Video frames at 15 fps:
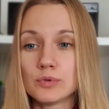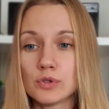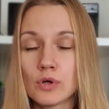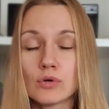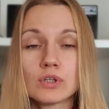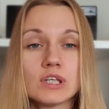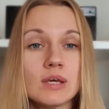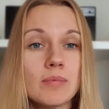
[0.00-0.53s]

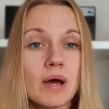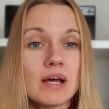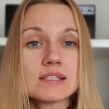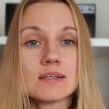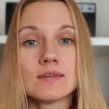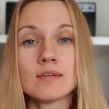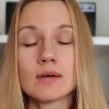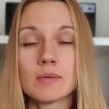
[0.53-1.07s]
keep
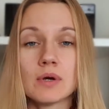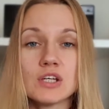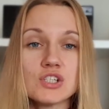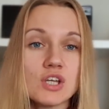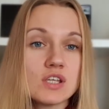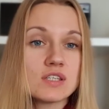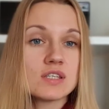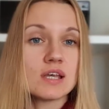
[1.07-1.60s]
asking the
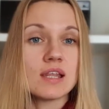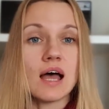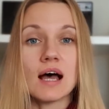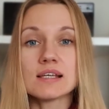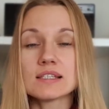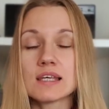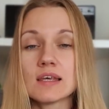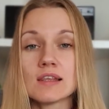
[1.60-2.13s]
questions and
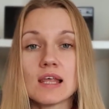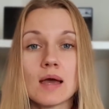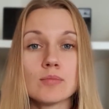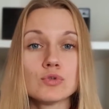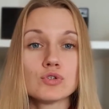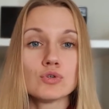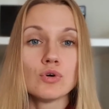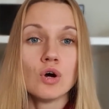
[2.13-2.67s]
asking them
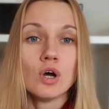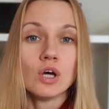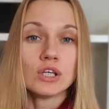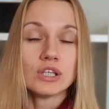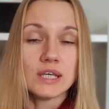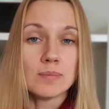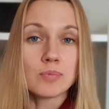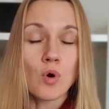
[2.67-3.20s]
to
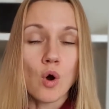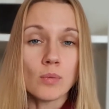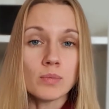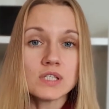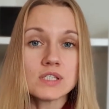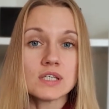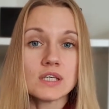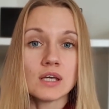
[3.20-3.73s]
keep
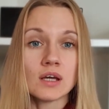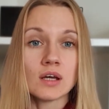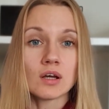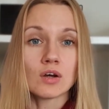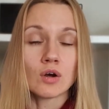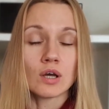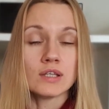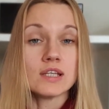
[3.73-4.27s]
commenting
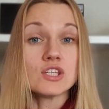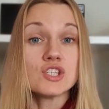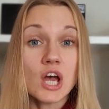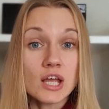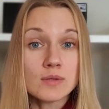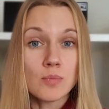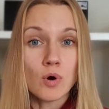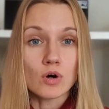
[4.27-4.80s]
in the
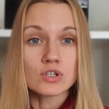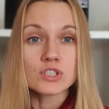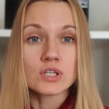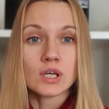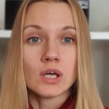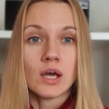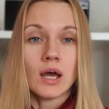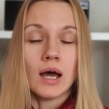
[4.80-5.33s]
chat box.
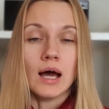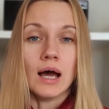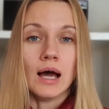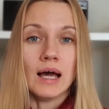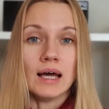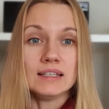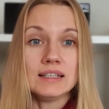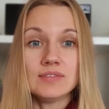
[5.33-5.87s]

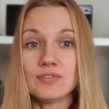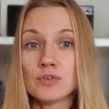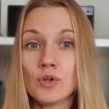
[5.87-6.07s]
And if no